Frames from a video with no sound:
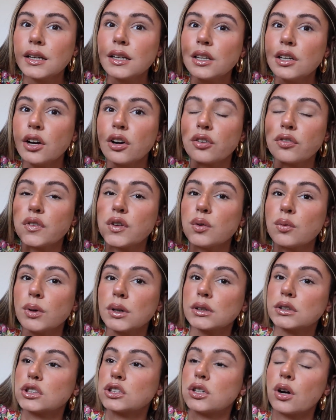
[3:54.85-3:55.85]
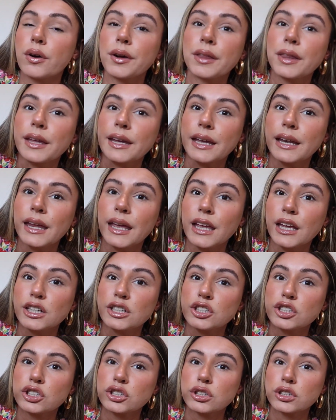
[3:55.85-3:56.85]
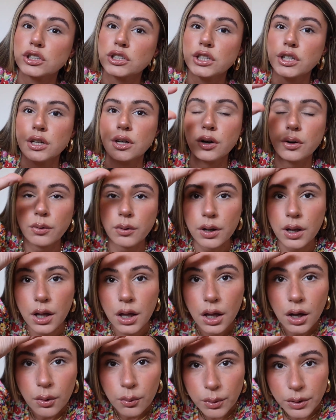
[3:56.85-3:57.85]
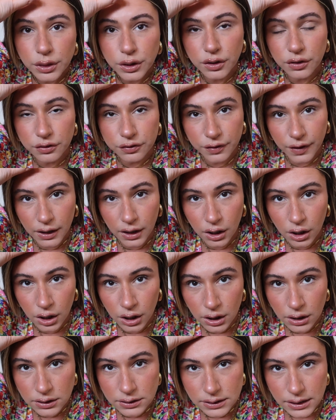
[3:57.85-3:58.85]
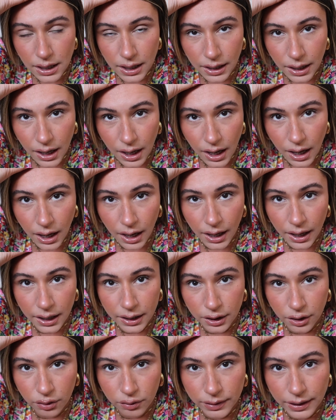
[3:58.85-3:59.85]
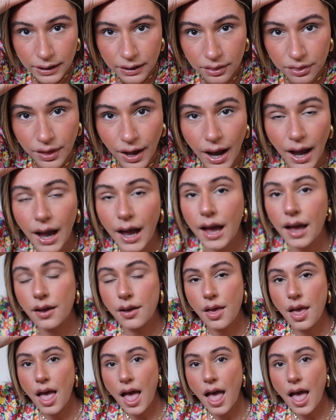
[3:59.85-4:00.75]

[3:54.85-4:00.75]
you know, if you were showing like an inch or 2 with your fingers, and I go like that,